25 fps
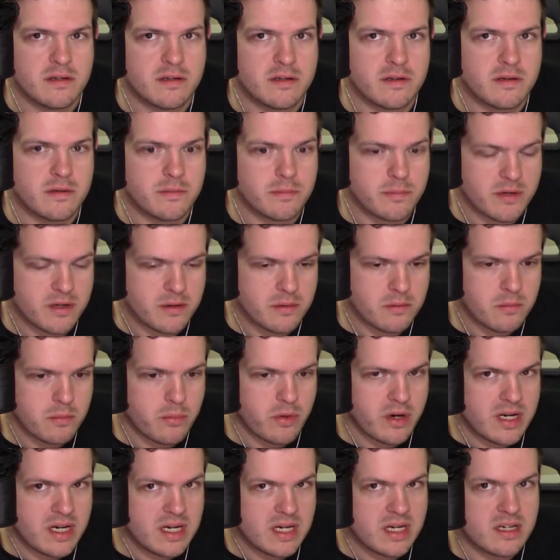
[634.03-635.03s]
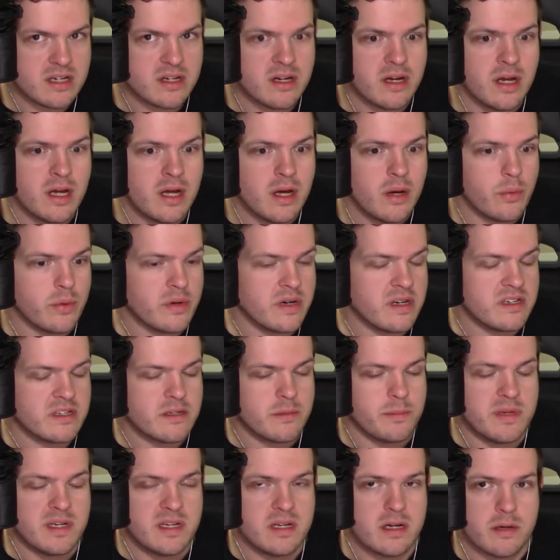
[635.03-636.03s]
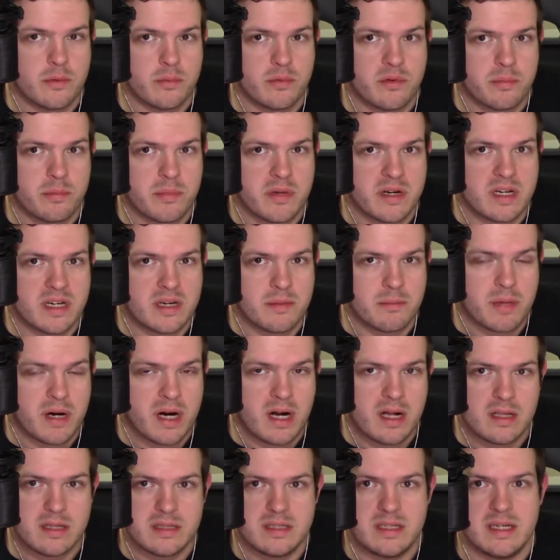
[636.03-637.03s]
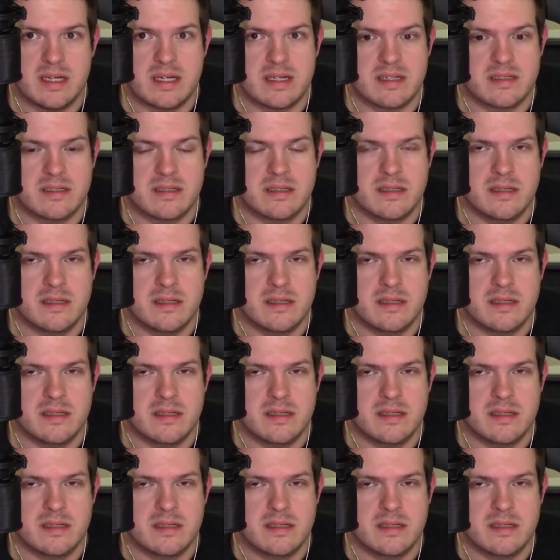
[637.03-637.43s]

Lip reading: minimum wage. What needs to be done with money in politics.